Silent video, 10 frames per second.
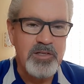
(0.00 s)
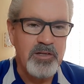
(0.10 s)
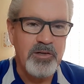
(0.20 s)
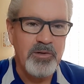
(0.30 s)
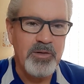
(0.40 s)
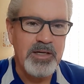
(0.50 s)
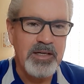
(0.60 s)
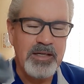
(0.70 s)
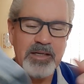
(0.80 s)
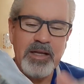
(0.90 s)

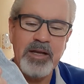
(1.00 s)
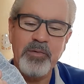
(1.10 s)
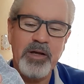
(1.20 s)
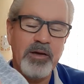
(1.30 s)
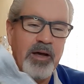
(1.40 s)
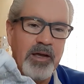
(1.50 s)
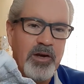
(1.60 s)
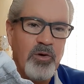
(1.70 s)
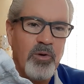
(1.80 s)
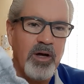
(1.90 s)
Anyway, I
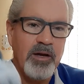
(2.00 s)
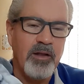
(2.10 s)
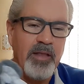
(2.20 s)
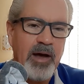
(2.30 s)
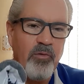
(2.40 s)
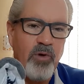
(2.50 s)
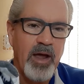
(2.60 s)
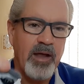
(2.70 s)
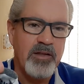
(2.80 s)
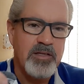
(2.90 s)
could go on that
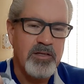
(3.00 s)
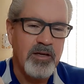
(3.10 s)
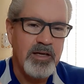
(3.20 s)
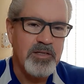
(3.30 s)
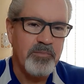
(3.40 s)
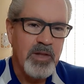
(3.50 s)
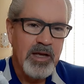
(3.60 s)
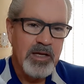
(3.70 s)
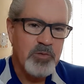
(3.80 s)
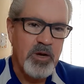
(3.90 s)
rant
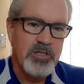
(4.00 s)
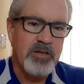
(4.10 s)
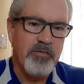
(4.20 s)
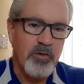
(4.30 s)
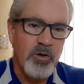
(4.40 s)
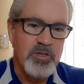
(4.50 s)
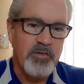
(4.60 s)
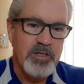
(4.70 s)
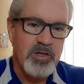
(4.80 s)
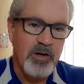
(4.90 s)
especially for those of
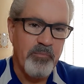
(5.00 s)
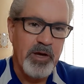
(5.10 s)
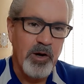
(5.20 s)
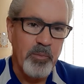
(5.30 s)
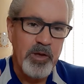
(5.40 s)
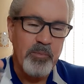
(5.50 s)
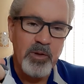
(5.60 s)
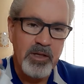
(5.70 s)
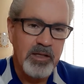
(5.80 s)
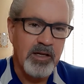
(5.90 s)
us that are bigger people.